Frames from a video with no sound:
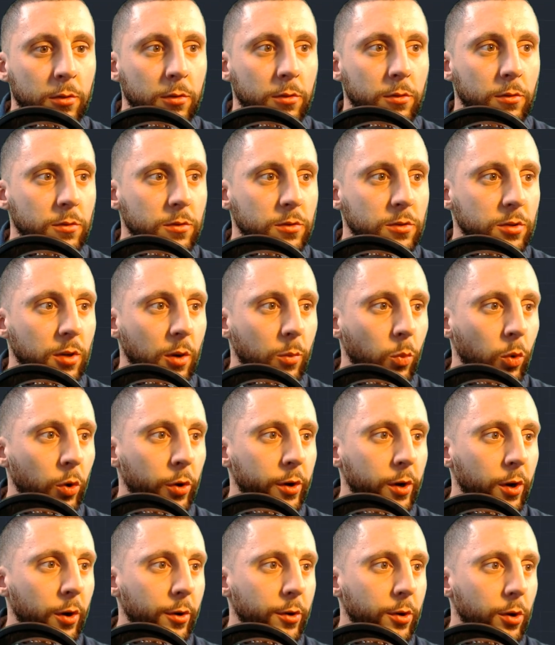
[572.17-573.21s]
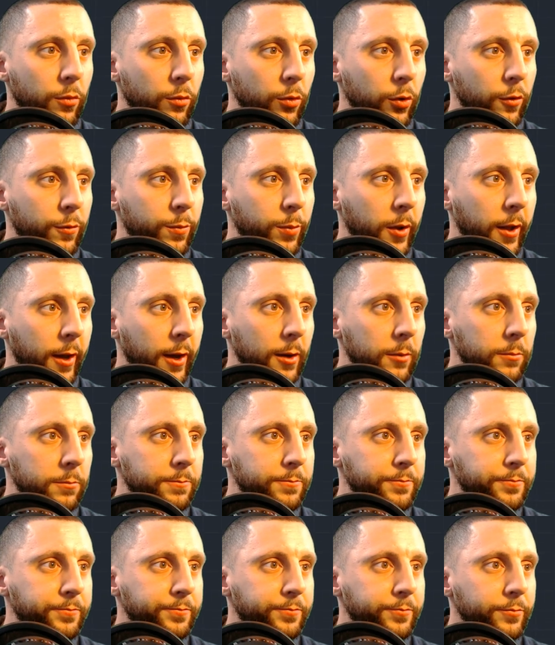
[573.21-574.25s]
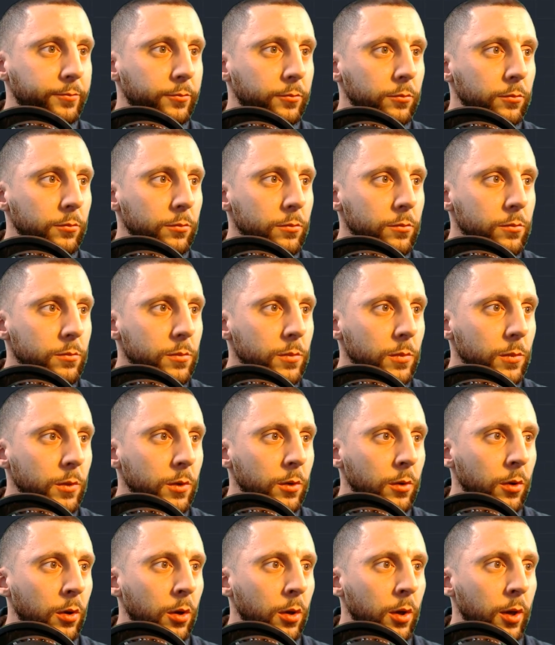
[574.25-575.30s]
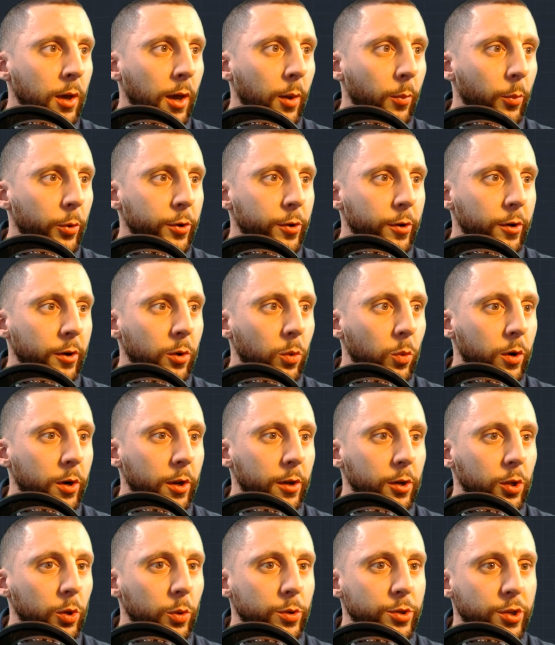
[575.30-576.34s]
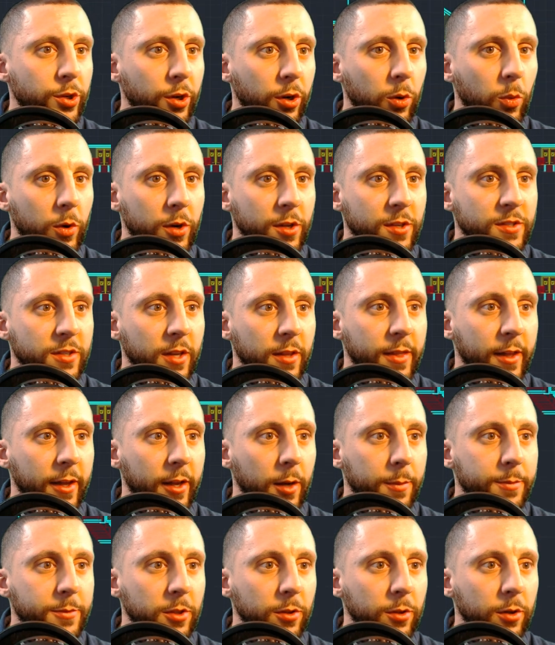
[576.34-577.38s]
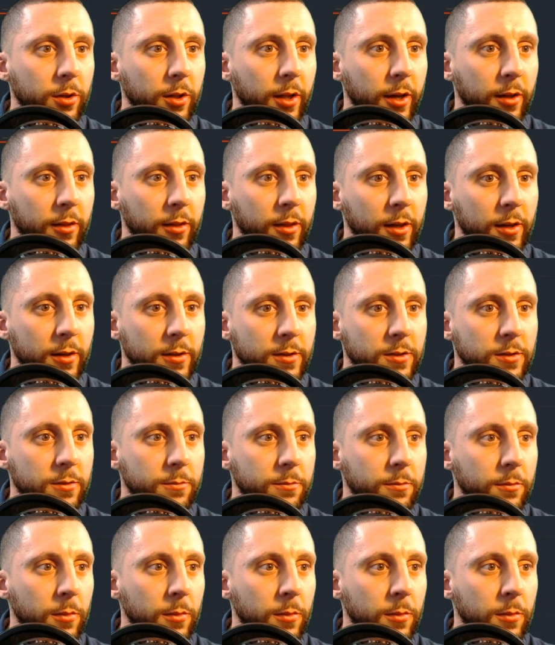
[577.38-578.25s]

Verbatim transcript: somewhere near your roof plan. And what you're going to want to do is you're going to want to set that up to look like this.